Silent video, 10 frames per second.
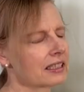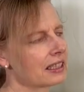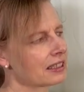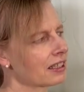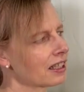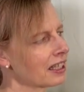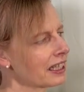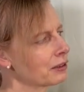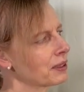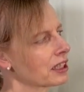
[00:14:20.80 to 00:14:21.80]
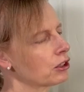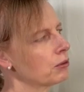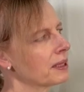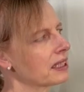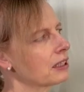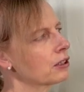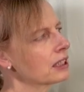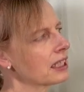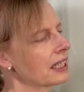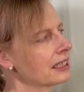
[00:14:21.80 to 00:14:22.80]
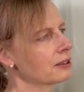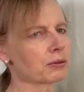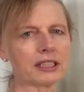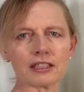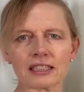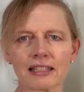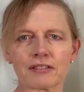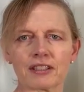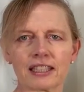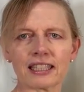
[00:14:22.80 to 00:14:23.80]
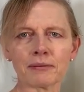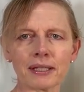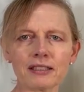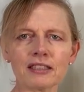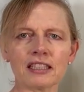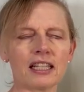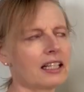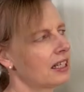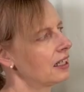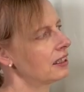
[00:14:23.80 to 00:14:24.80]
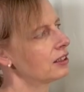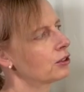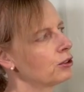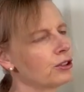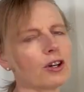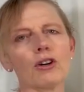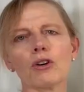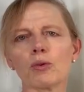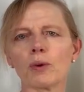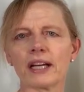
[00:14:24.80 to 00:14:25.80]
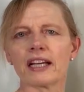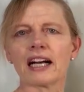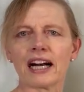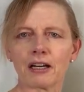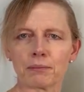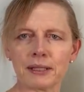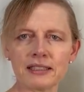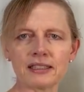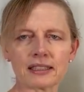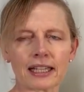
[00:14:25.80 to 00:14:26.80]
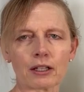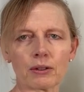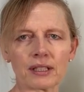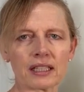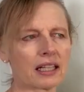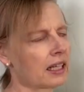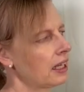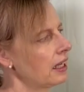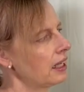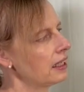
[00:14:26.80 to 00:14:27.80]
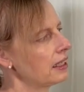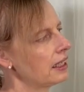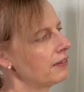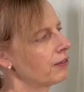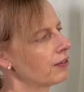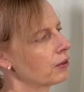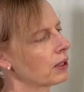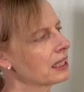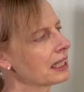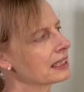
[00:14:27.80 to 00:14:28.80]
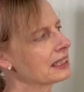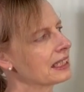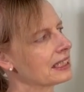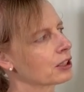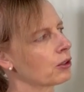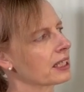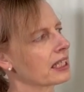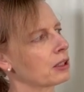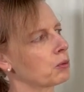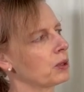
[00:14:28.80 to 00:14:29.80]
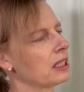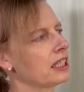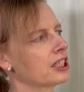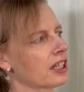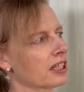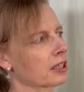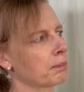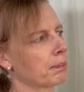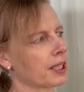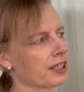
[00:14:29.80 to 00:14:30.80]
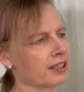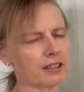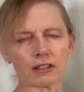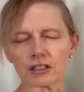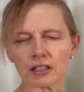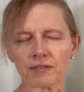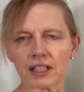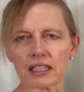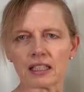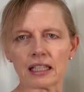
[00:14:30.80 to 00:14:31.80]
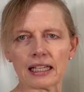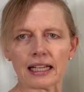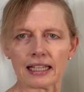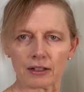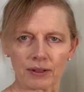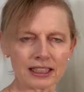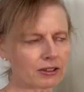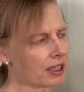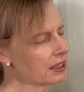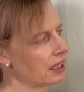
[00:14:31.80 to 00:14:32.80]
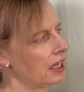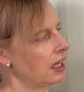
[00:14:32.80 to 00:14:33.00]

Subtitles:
There's a lot of things we can do, but those are things that we just have to think about to know where our pieces are going. If one like this here is going in a really dark bar or something at a restaurant,